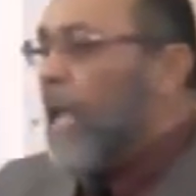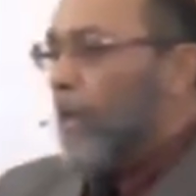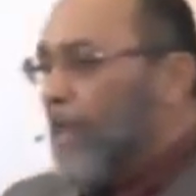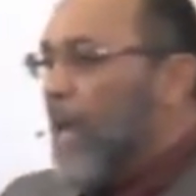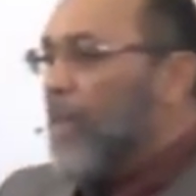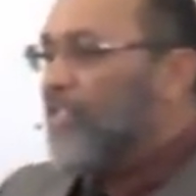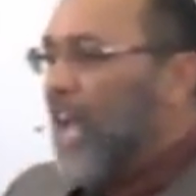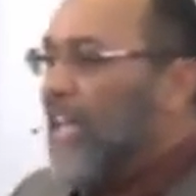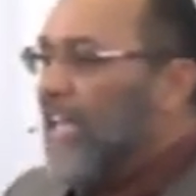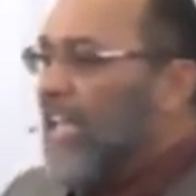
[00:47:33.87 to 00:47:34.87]
Members
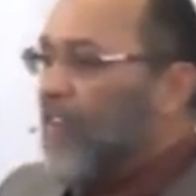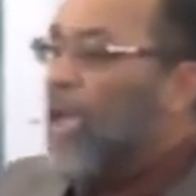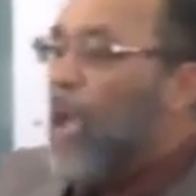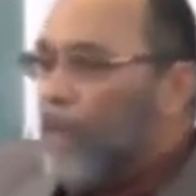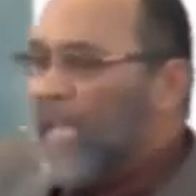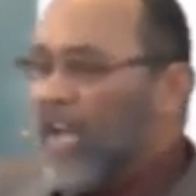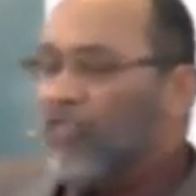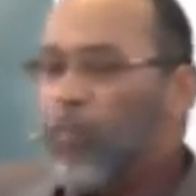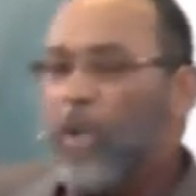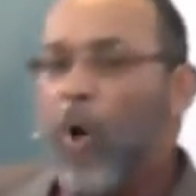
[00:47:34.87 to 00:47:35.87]
are leaving because
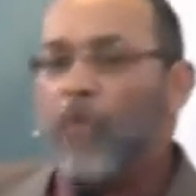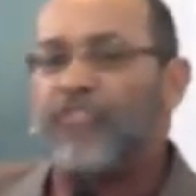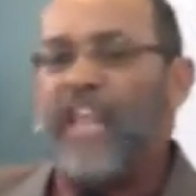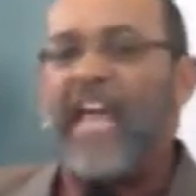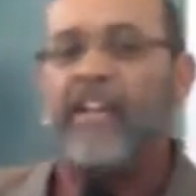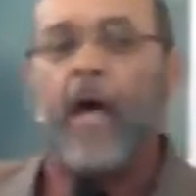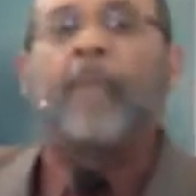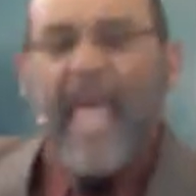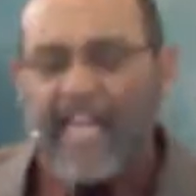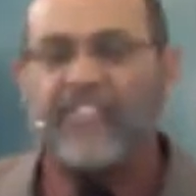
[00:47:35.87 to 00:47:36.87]
we won't stand up
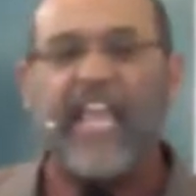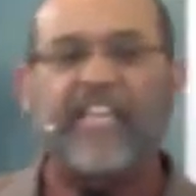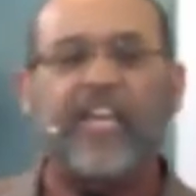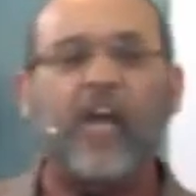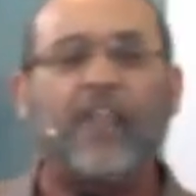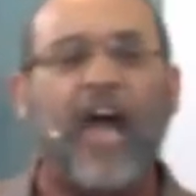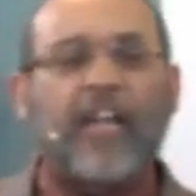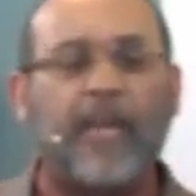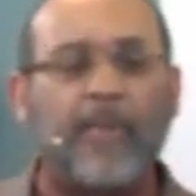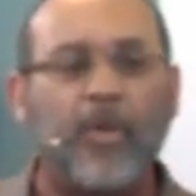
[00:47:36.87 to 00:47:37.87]
and take care of our
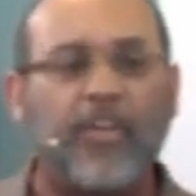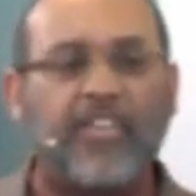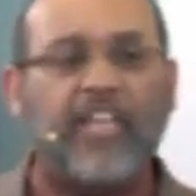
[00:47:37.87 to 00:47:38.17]
communities.